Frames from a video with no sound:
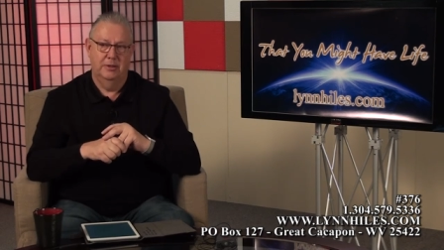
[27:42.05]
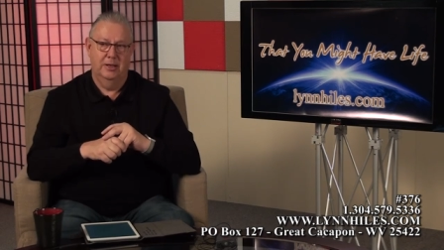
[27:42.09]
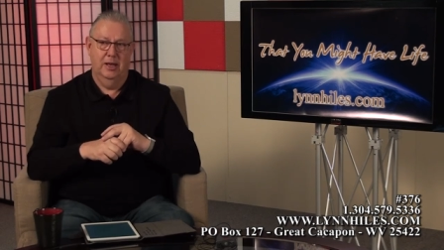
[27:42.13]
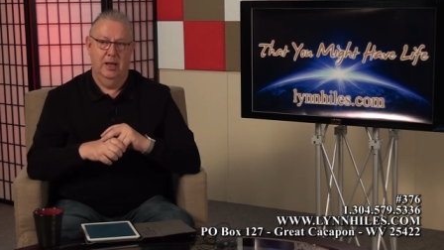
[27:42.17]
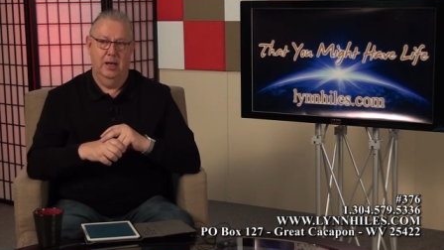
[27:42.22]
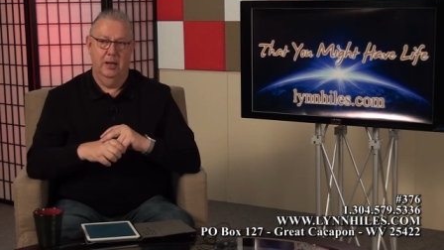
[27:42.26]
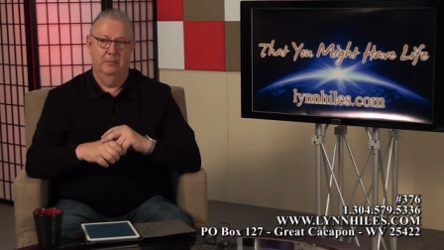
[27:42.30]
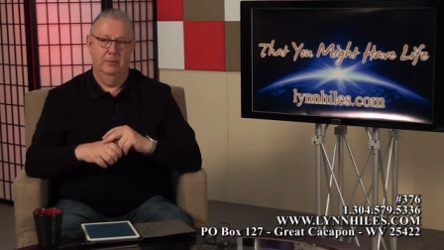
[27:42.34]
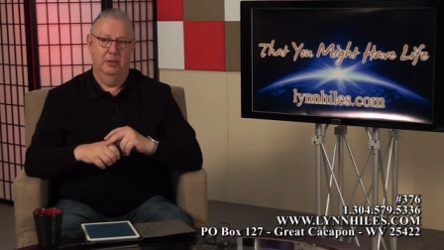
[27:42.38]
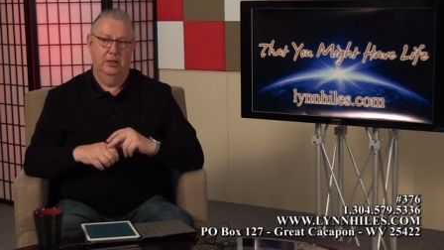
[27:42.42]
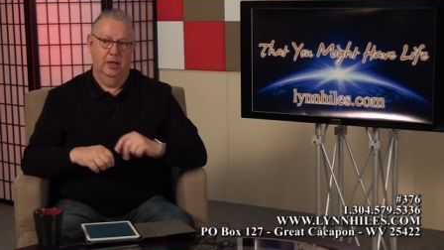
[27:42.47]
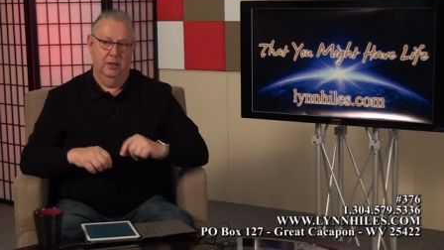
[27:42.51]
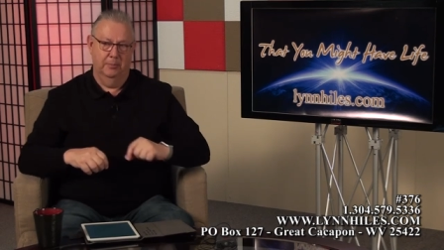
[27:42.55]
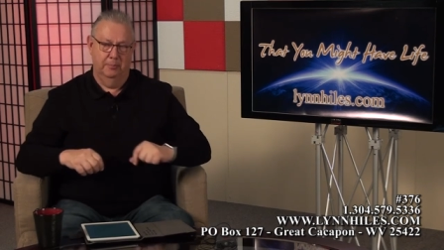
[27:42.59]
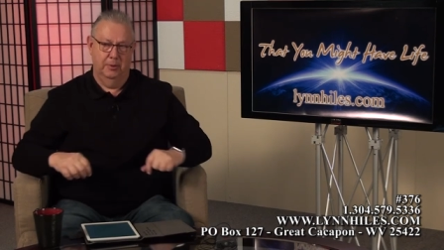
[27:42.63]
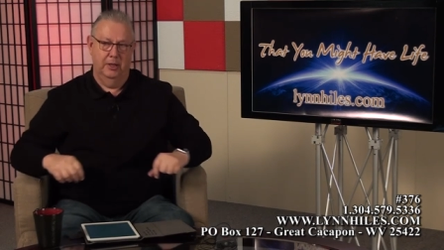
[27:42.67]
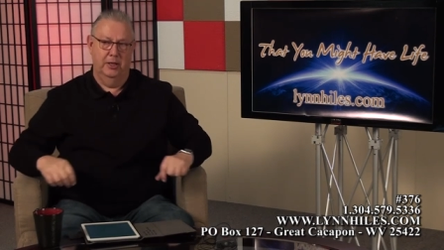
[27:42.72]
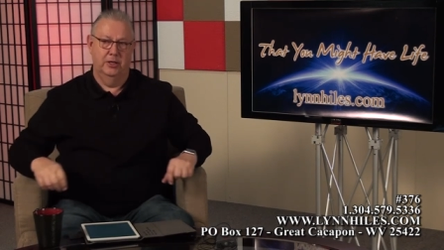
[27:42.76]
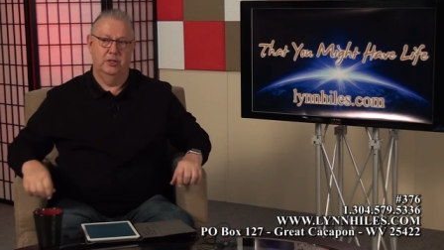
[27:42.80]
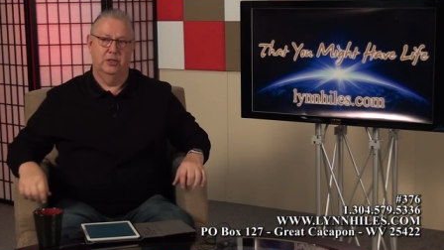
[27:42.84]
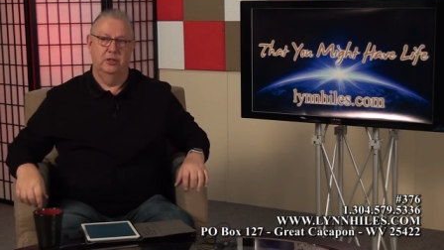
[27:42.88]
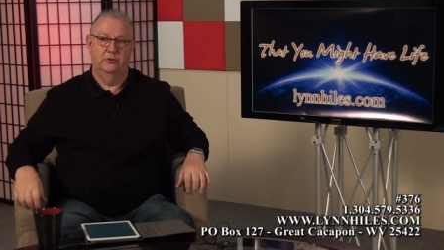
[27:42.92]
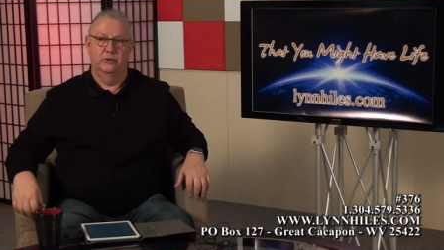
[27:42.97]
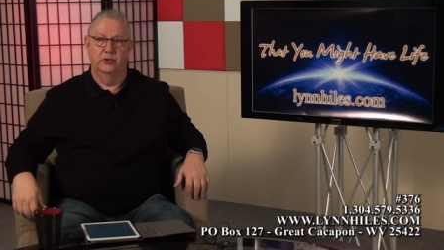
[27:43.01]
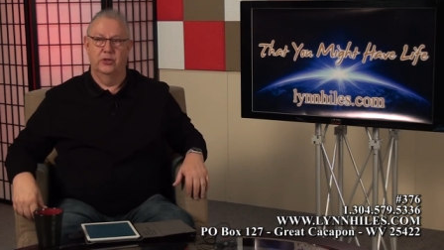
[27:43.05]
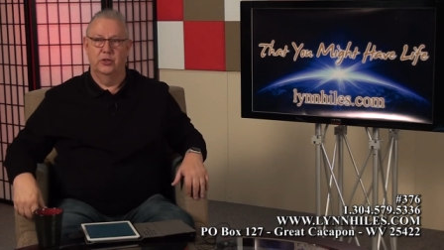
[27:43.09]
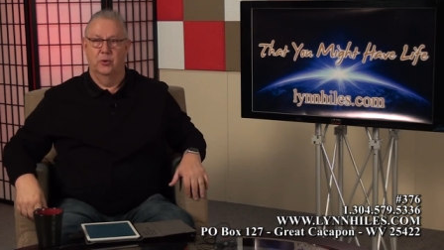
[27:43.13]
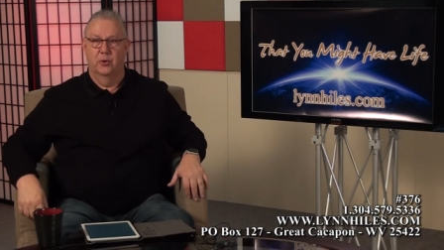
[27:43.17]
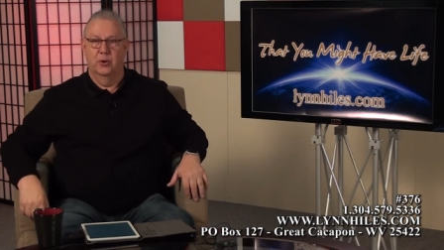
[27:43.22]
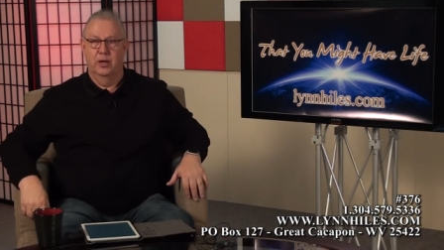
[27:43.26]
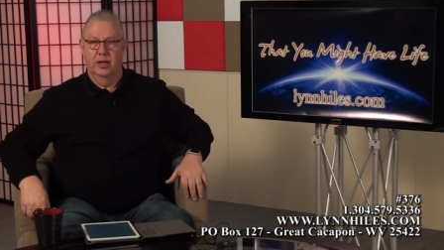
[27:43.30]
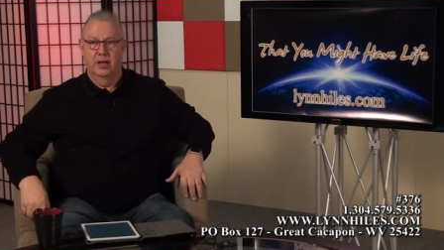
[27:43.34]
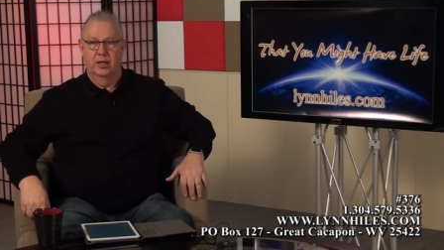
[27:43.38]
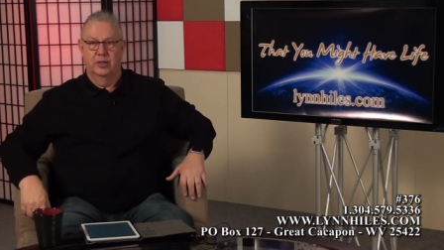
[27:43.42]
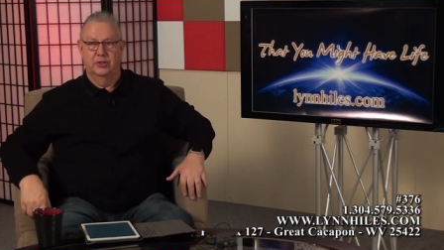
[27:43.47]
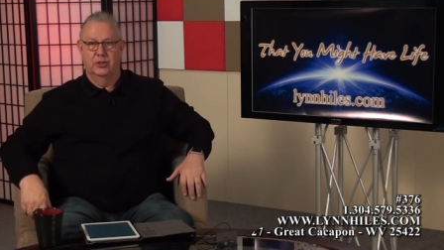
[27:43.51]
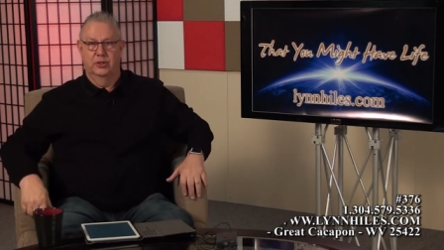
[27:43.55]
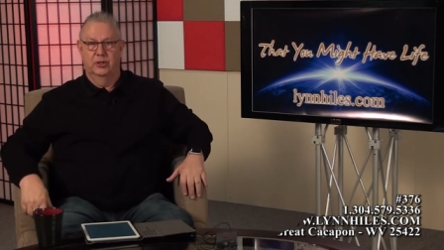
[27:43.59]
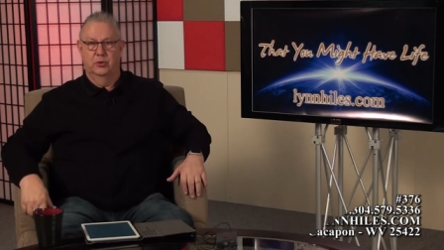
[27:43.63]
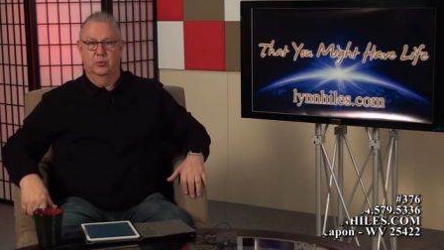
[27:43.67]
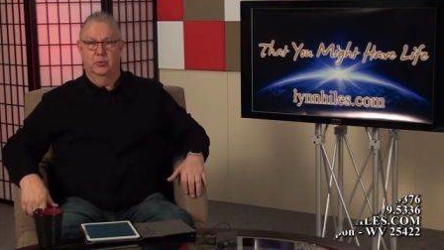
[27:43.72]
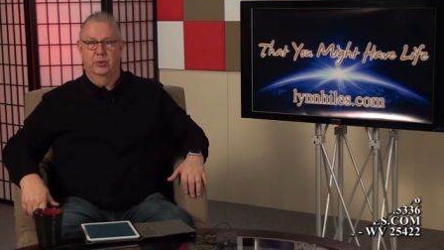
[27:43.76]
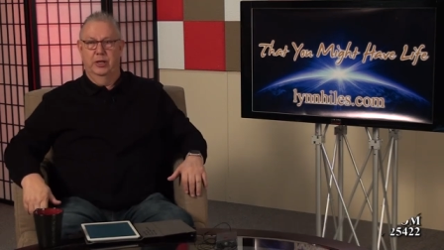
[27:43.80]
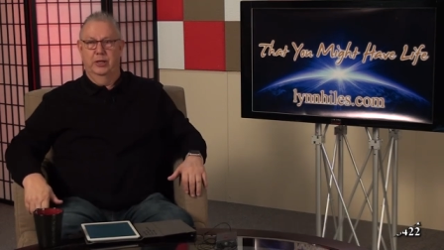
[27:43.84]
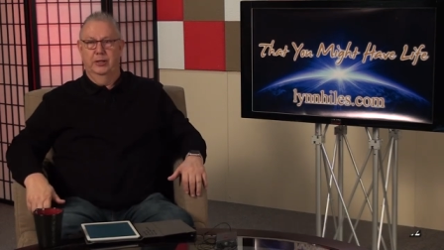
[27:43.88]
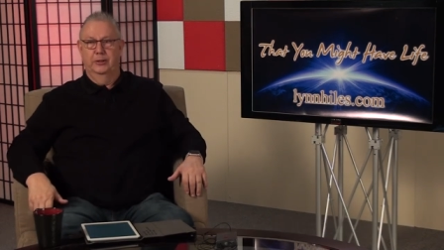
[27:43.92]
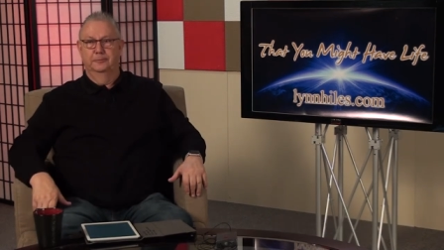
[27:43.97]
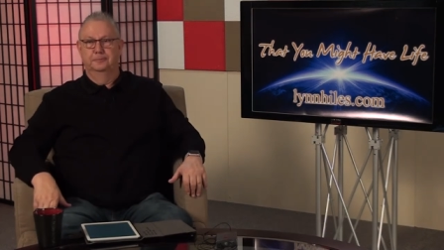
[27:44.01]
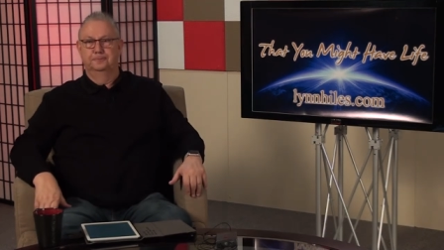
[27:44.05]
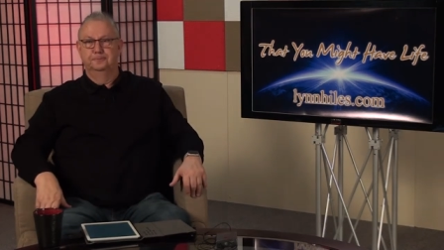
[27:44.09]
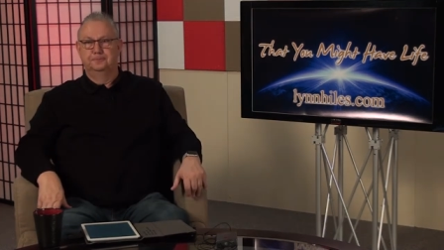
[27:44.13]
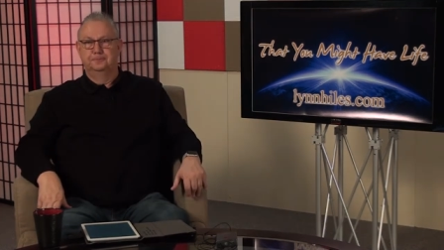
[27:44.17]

time. God bless you for joining us this week.